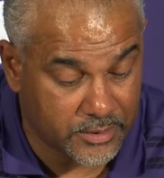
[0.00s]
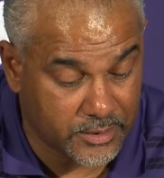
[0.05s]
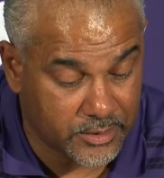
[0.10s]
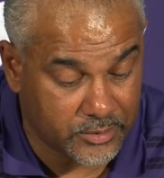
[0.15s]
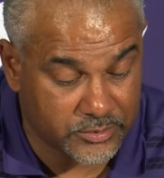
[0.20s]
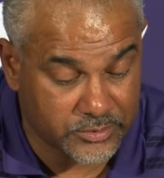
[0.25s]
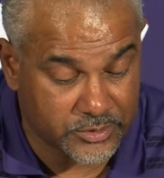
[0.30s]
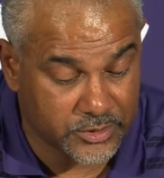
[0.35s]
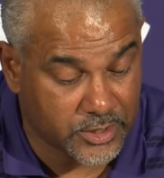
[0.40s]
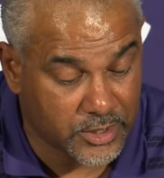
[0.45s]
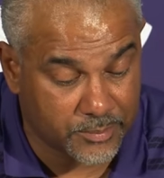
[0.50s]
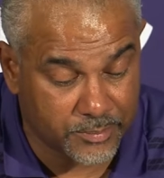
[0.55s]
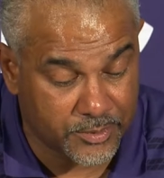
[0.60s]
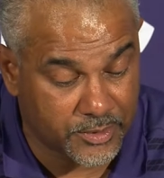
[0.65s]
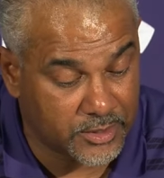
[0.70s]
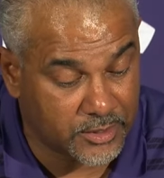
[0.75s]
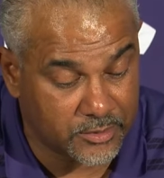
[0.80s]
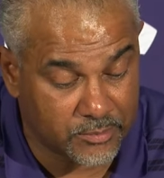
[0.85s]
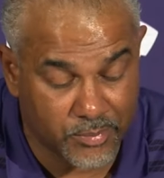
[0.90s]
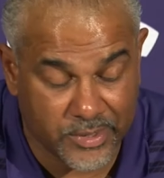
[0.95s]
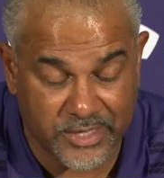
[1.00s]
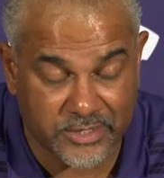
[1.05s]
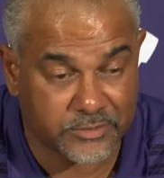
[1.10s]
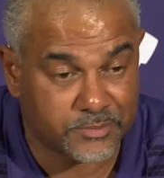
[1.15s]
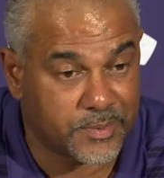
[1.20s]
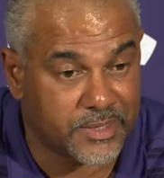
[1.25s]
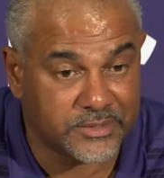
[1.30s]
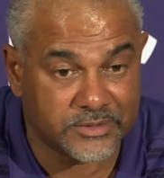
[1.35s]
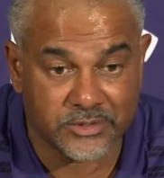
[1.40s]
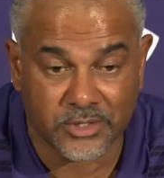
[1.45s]
There was a couple other bright
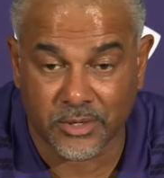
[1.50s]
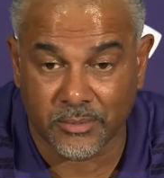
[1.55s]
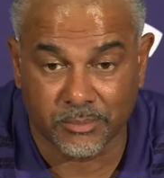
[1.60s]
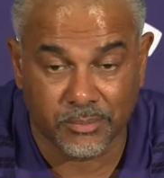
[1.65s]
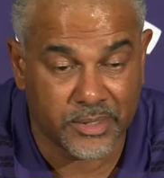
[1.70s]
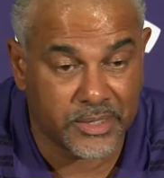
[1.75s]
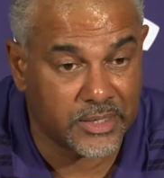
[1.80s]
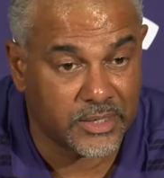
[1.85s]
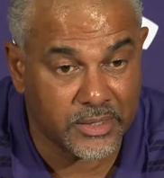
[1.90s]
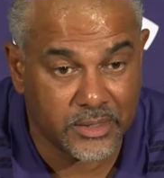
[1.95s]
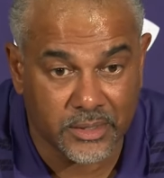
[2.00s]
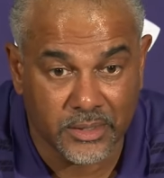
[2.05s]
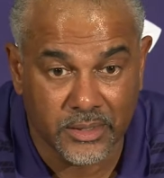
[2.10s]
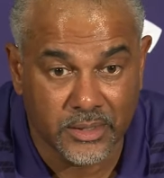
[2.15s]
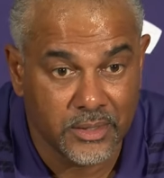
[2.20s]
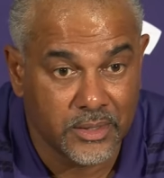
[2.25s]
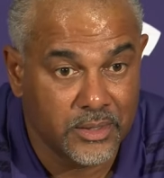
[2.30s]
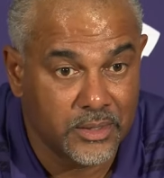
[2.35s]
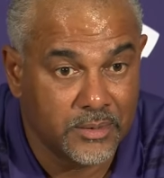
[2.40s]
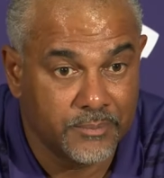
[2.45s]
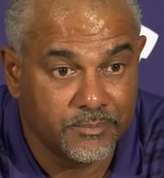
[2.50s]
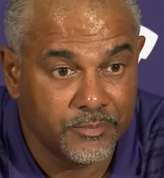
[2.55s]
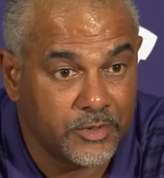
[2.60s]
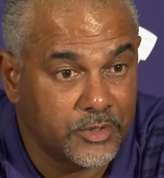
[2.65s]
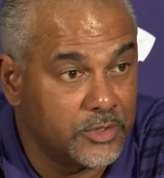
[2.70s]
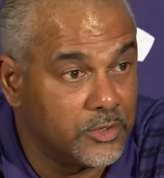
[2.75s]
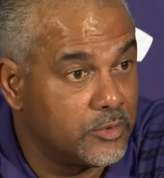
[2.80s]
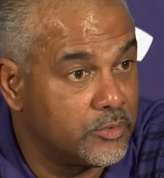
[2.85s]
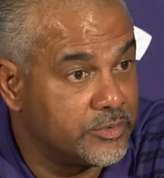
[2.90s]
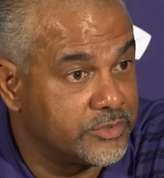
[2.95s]
spots. Thought Buddy,
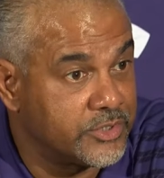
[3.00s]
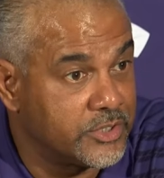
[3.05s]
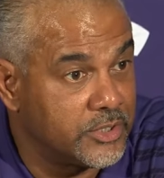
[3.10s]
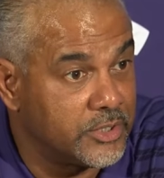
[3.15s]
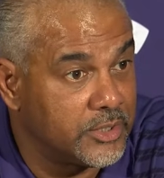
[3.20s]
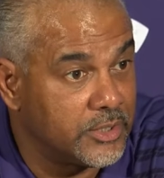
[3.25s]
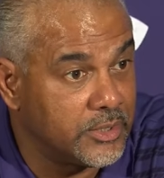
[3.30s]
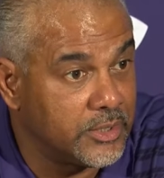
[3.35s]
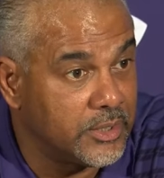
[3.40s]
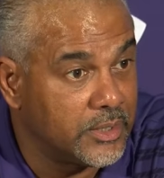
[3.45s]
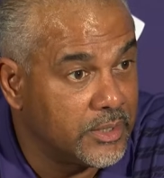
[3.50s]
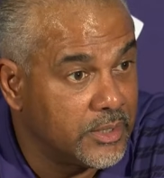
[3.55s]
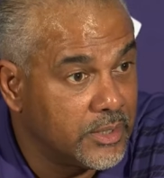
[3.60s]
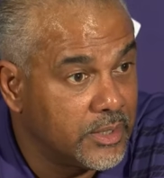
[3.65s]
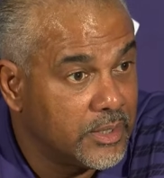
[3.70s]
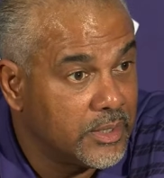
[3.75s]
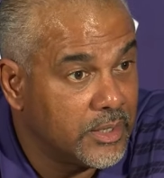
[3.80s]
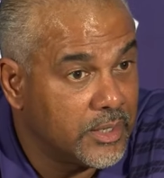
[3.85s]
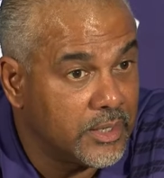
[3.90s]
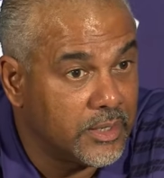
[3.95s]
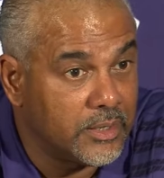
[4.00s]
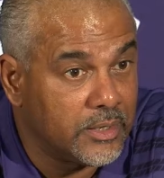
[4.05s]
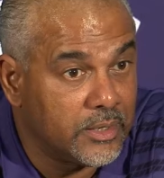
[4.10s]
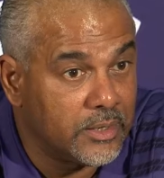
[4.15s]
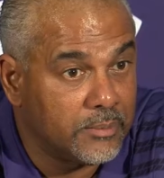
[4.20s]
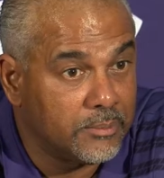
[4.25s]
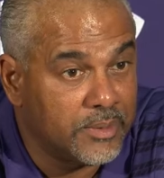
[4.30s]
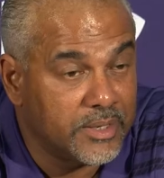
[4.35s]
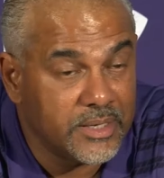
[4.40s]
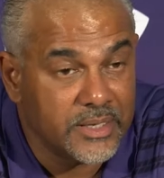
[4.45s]
you know, was good, and
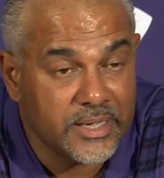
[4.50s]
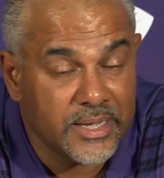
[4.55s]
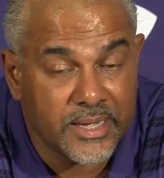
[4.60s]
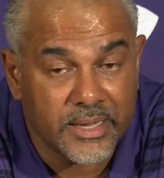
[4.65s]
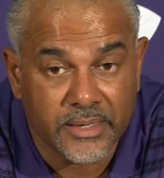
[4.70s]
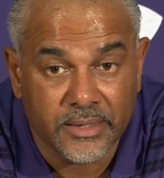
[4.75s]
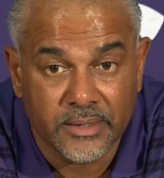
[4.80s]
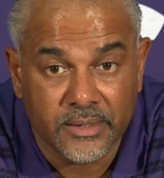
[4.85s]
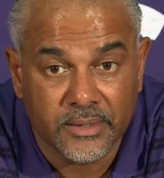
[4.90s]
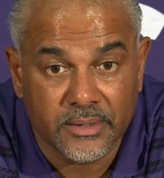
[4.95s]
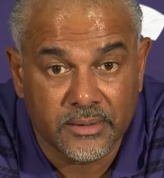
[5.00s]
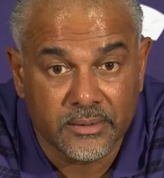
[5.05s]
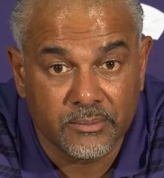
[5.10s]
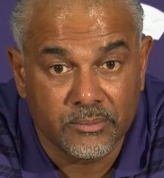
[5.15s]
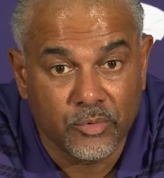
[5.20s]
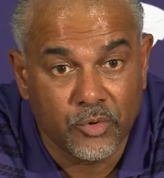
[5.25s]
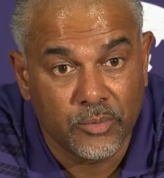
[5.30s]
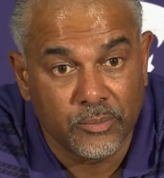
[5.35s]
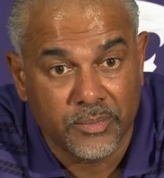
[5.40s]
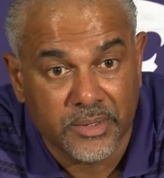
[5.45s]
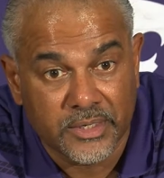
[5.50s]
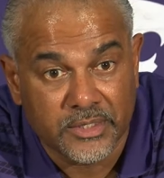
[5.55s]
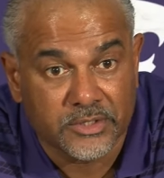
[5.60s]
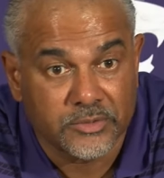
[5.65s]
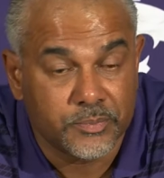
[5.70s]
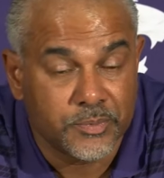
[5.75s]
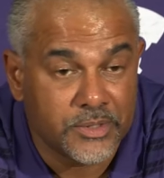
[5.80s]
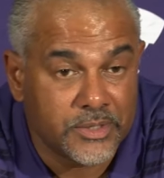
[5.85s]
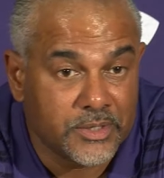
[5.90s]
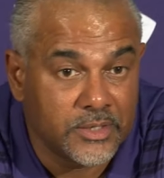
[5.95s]
uh, Buddy got more
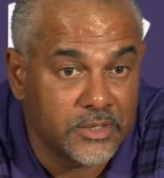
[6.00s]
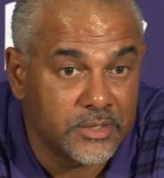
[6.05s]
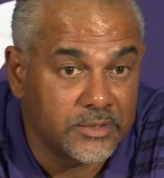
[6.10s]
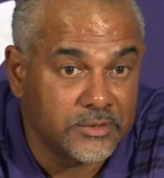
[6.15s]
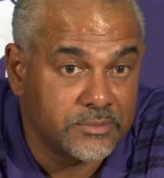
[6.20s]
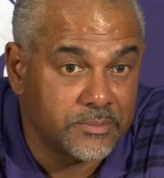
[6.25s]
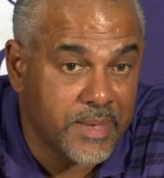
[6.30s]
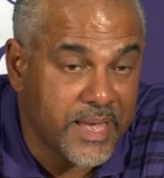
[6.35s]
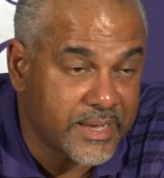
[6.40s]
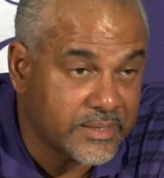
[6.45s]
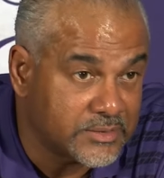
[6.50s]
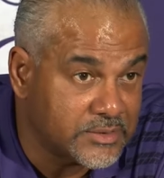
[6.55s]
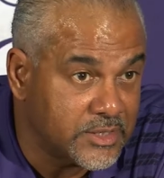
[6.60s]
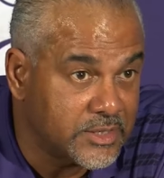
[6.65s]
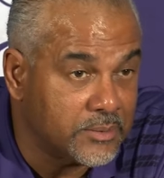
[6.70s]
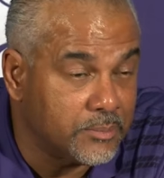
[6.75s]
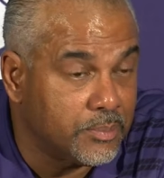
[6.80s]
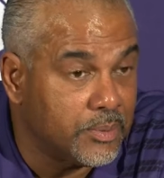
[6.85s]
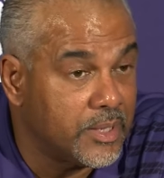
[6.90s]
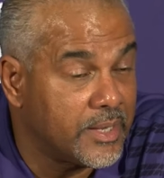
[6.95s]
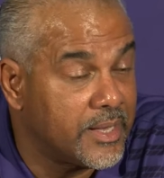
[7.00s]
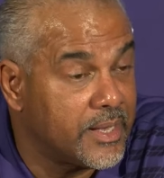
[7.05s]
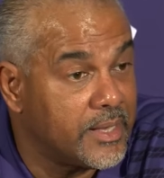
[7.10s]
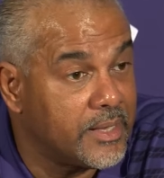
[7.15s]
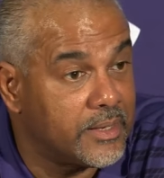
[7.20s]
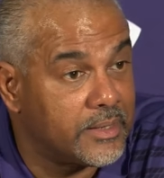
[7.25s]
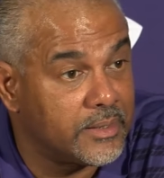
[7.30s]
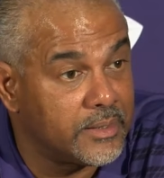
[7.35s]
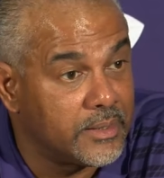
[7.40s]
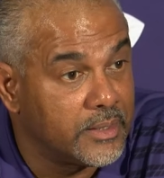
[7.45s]
minutes because Max didn't
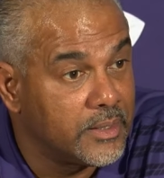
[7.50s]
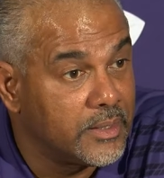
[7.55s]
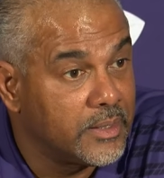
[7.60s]
play and.